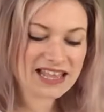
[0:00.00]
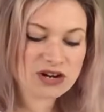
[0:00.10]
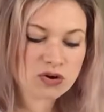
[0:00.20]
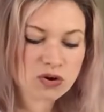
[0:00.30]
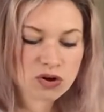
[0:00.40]

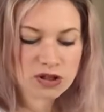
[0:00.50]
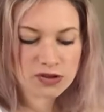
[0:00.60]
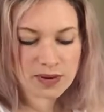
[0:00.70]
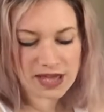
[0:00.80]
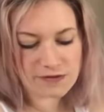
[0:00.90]
then all the
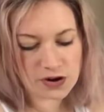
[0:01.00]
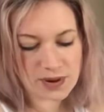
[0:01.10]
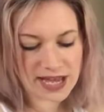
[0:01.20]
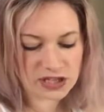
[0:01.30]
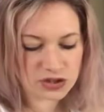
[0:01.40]
way through
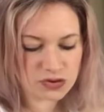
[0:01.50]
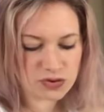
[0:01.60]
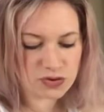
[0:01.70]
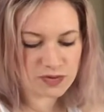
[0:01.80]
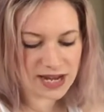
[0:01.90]
our
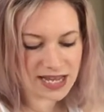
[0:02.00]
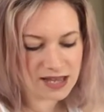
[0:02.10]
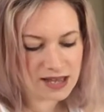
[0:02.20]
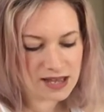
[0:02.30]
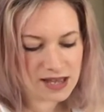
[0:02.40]

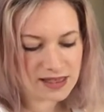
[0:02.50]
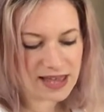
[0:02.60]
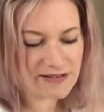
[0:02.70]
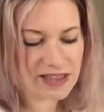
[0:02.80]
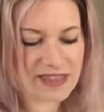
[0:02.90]
story,
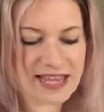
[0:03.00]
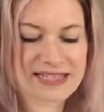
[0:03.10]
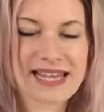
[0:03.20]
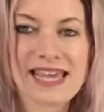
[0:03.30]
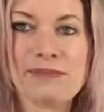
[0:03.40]
they're at that
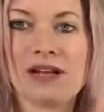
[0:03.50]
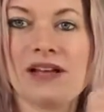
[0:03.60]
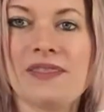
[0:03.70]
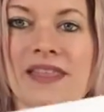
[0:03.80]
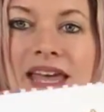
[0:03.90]
table,
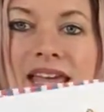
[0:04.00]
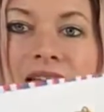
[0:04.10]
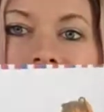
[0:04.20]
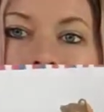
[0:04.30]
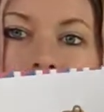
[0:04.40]
aren't
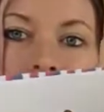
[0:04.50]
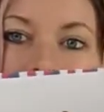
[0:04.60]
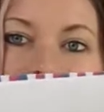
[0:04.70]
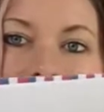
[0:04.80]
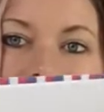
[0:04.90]
they? But
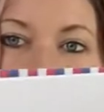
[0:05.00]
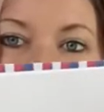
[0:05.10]
here, the